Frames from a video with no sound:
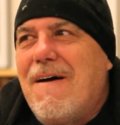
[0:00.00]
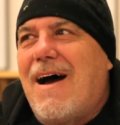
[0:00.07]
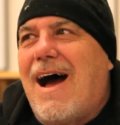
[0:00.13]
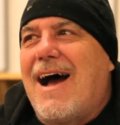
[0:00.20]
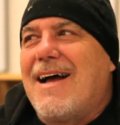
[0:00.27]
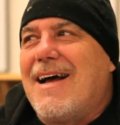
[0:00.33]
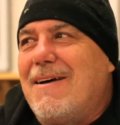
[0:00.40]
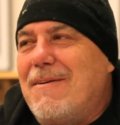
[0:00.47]

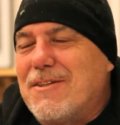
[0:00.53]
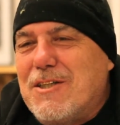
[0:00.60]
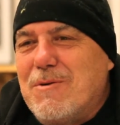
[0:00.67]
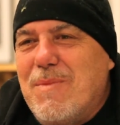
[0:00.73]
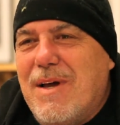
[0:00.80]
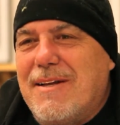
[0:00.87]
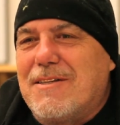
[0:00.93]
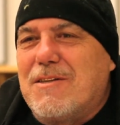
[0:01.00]
I
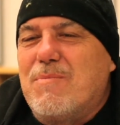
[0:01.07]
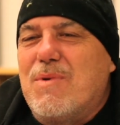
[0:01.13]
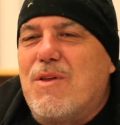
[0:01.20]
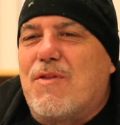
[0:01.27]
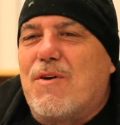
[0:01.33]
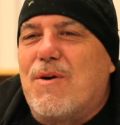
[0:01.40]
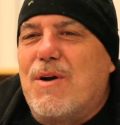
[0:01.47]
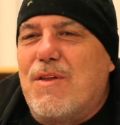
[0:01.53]
estimate it to be
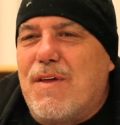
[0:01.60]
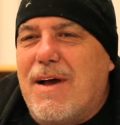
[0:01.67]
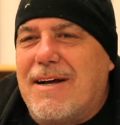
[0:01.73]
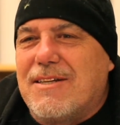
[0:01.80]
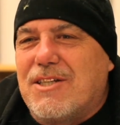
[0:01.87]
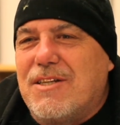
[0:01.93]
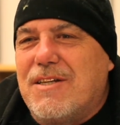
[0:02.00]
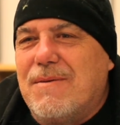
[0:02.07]

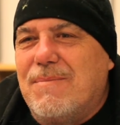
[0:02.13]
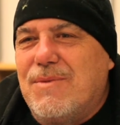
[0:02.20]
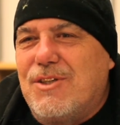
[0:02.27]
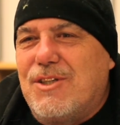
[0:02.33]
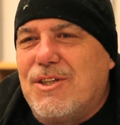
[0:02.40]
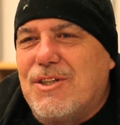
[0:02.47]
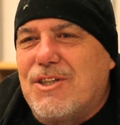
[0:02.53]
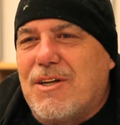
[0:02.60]
30,000
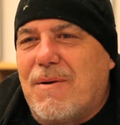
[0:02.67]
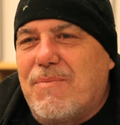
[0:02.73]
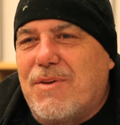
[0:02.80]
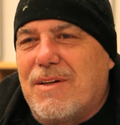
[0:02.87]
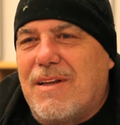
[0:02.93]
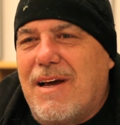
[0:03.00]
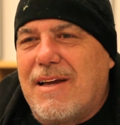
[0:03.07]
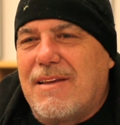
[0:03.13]
images,
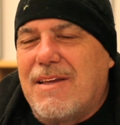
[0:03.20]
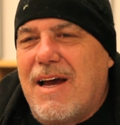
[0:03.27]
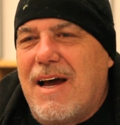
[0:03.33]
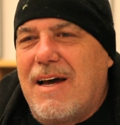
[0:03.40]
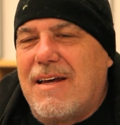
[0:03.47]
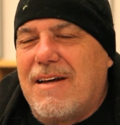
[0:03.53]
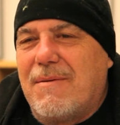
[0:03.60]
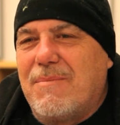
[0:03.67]
something like
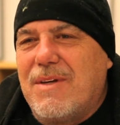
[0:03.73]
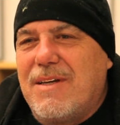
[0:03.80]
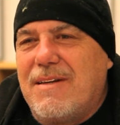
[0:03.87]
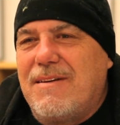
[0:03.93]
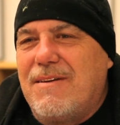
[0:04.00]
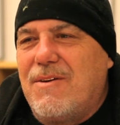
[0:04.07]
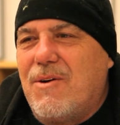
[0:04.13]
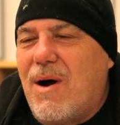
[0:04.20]
that. I
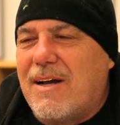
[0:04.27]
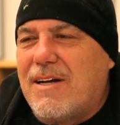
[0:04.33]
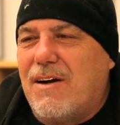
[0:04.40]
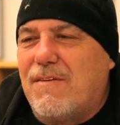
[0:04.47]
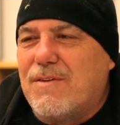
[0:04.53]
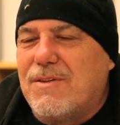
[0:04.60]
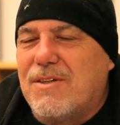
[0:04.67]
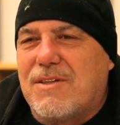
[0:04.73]
mean, you know, I
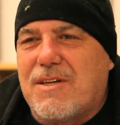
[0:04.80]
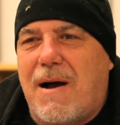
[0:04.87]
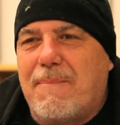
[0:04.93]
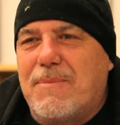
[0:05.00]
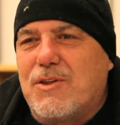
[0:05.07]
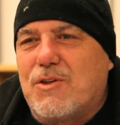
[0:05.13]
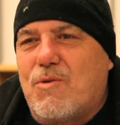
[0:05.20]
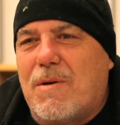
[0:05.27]
covered the
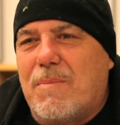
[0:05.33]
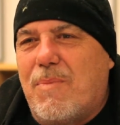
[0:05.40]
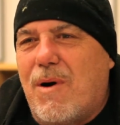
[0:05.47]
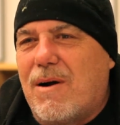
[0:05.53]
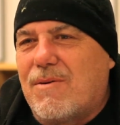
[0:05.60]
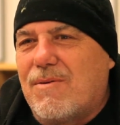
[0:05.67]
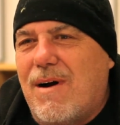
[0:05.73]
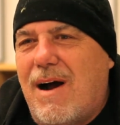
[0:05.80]
Tompkins Square
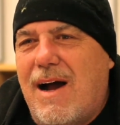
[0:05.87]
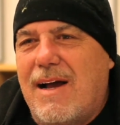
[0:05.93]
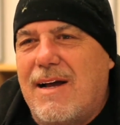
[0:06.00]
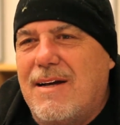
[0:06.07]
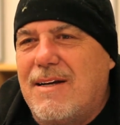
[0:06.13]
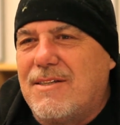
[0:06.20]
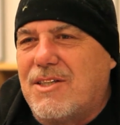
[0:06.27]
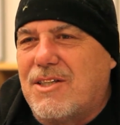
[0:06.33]
Park
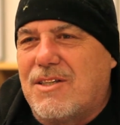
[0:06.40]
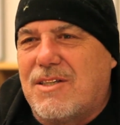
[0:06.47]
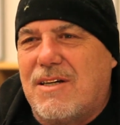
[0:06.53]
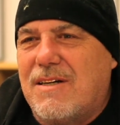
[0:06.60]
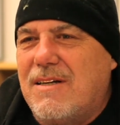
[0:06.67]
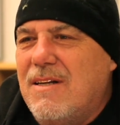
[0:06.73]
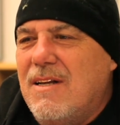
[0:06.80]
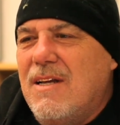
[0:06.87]
riots,
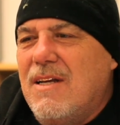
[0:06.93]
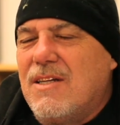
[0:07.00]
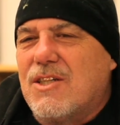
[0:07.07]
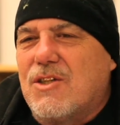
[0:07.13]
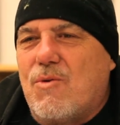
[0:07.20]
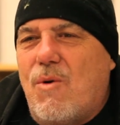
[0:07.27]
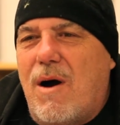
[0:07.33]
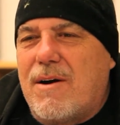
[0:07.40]
the
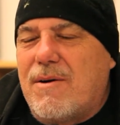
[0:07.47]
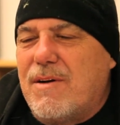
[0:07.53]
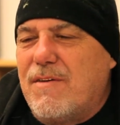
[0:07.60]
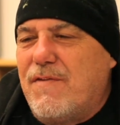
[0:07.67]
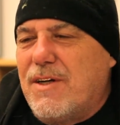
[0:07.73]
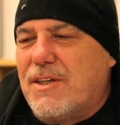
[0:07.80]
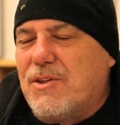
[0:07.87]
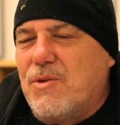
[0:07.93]
squatter
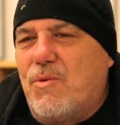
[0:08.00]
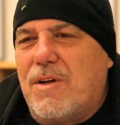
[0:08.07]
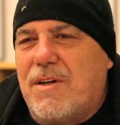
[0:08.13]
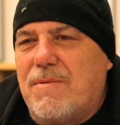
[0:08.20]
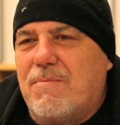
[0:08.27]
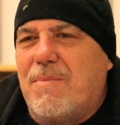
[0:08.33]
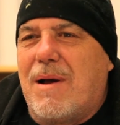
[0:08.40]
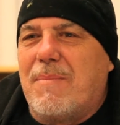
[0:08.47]
eviction. One
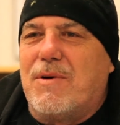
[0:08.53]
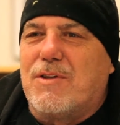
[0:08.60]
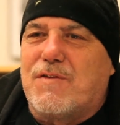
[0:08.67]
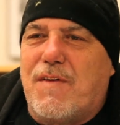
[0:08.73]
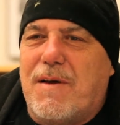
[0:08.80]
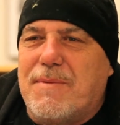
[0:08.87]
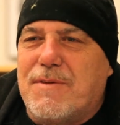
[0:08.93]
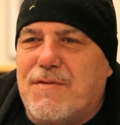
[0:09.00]
of my
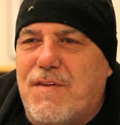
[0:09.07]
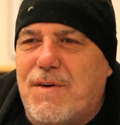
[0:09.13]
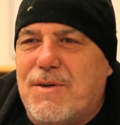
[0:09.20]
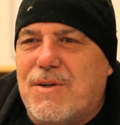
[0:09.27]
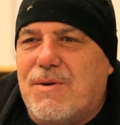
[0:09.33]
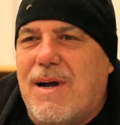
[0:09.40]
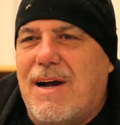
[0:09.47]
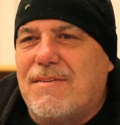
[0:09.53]
most famous
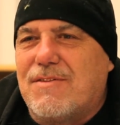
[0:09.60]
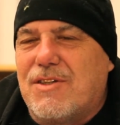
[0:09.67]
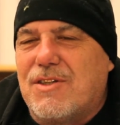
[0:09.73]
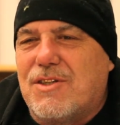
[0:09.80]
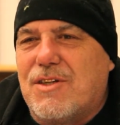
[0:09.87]
photographs is